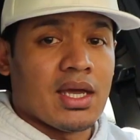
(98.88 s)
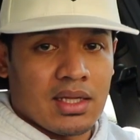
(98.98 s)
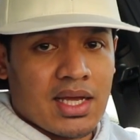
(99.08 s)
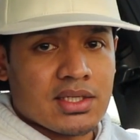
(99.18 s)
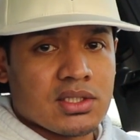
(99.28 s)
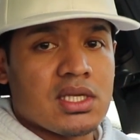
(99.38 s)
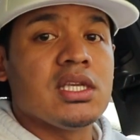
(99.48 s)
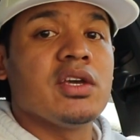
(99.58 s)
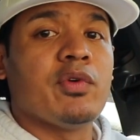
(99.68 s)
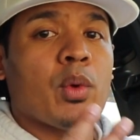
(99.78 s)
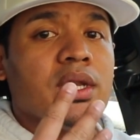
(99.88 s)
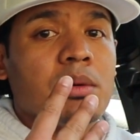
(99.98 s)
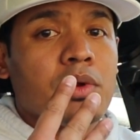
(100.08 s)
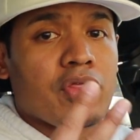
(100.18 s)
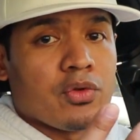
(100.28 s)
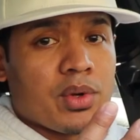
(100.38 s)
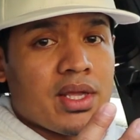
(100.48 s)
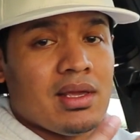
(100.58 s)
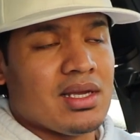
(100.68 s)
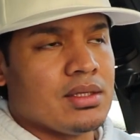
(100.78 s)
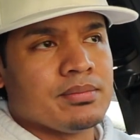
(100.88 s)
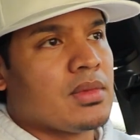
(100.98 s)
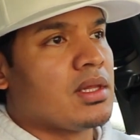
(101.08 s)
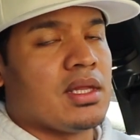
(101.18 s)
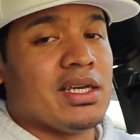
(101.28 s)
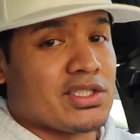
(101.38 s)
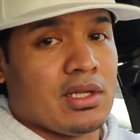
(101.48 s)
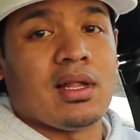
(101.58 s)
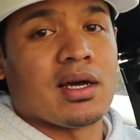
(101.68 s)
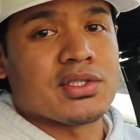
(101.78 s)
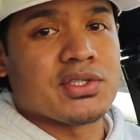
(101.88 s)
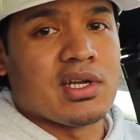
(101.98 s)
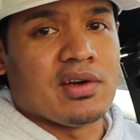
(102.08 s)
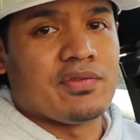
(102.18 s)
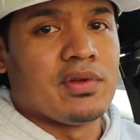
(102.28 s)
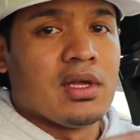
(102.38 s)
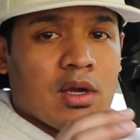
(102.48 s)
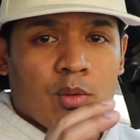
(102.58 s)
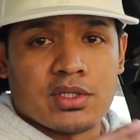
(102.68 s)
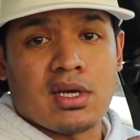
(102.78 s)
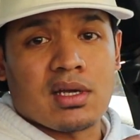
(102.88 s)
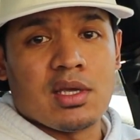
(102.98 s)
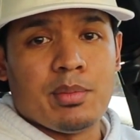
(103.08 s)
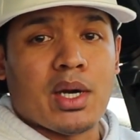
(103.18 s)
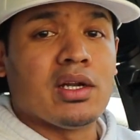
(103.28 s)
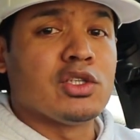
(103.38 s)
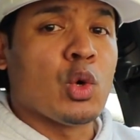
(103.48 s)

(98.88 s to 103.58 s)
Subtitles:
And lastly, giveaway number 3, it's a lot of stuff. We're talking about a